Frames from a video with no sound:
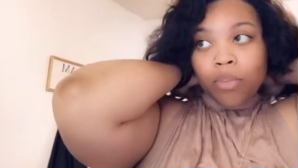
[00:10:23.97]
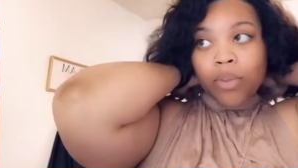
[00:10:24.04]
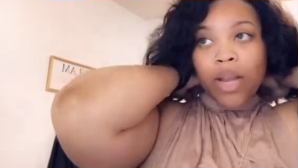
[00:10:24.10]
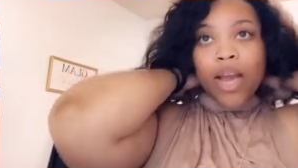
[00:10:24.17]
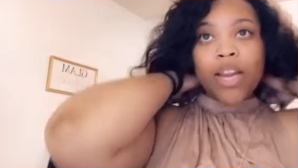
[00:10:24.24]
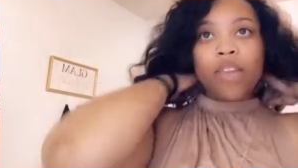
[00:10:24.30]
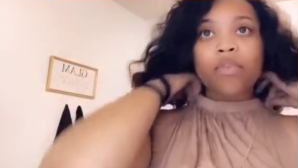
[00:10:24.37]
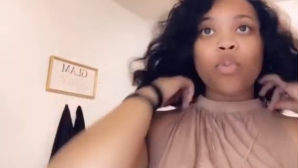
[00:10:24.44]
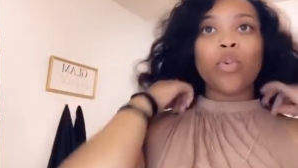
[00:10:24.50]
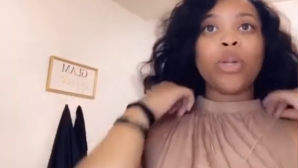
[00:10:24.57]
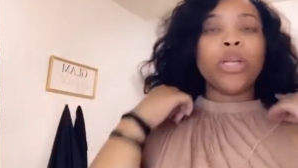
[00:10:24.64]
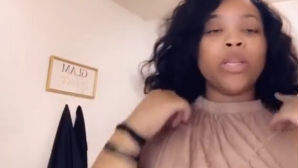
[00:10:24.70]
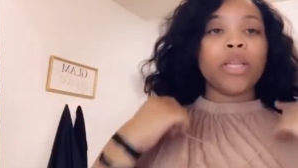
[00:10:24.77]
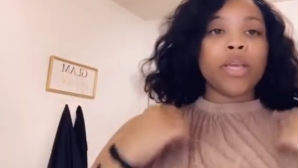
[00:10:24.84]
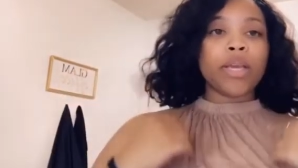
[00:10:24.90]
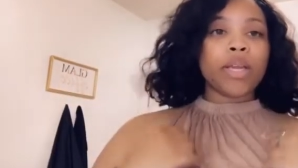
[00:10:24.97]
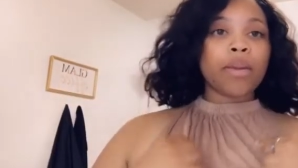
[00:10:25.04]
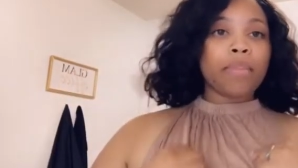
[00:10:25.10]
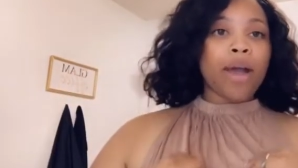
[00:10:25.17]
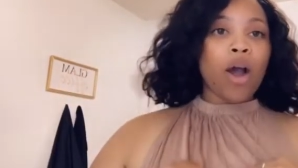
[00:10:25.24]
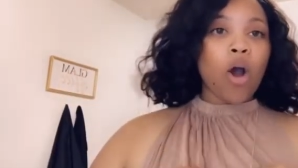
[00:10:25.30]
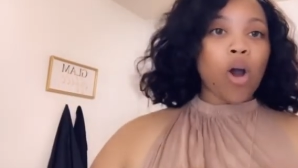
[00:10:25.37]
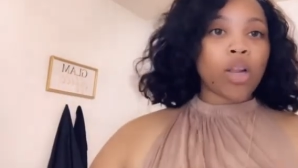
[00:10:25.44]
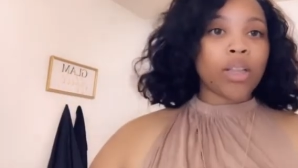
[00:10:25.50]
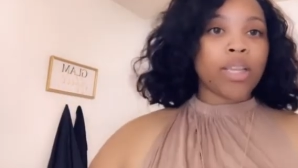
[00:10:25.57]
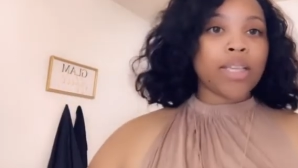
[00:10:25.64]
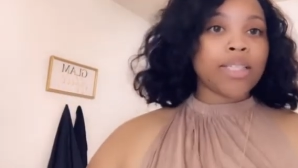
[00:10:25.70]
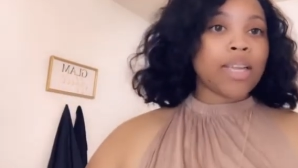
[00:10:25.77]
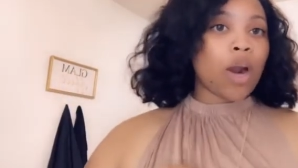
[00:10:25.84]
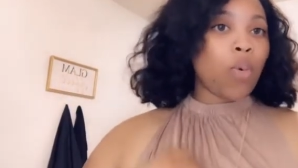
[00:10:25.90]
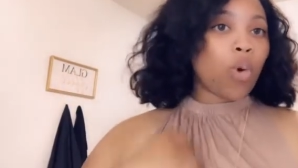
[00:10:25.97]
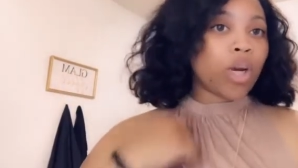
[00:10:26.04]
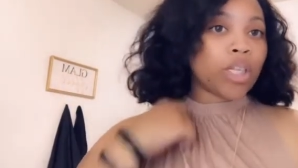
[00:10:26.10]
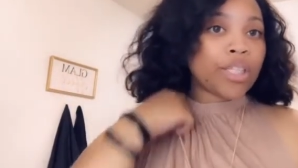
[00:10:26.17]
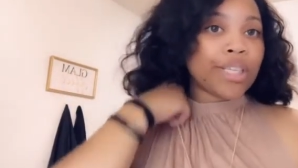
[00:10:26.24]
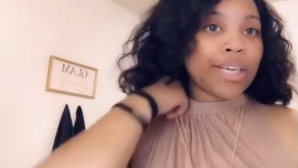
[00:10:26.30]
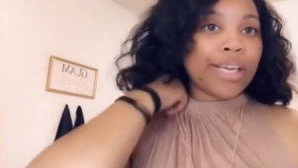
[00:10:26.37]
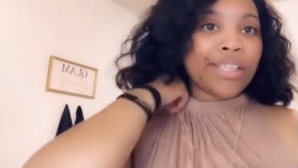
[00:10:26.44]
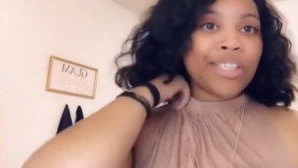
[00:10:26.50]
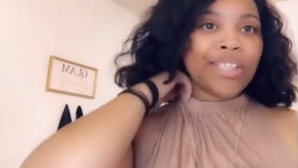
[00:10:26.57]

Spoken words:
not even really thinking about all the things that I wanted to,